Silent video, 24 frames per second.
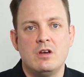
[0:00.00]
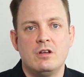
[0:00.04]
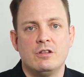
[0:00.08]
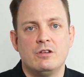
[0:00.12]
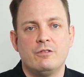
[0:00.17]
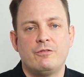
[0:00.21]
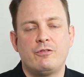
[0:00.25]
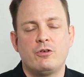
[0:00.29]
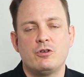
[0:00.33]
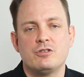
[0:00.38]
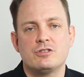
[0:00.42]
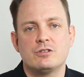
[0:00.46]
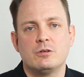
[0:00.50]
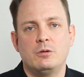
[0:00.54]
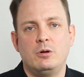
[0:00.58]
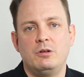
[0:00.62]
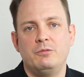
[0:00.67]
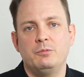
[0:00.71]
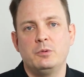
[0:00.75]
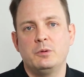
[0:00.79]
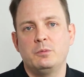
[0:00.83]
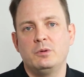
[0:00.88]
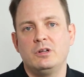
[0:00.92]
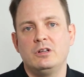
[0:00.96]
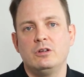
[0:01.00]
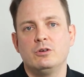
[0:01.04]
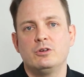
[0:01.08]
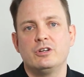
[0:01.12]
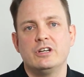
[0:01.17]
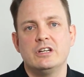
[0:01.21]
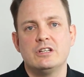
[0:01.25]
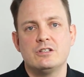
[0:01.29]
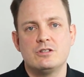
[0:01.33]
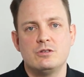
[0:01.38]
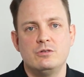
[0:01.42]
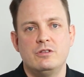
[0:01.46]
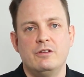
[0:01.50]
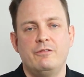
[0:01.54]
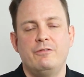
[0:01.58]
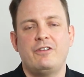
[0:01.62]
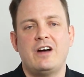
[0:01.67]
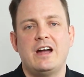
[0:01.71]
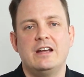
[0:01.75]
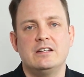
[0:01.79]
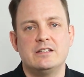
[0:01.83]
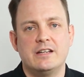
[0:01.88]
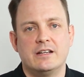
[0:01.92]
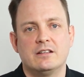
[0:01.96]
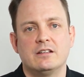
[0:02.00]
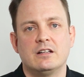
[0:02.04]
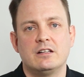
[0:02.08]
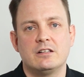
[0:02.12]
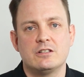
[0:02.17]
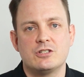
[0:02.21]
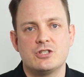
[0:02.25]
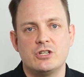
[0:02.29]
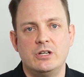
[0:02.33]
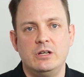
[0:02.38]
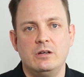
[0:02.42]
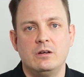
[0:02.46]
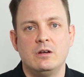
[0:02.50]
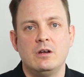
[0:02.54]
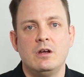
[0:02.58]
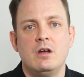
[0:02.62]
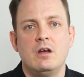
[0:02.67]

first of all, we will look into the PHY technology,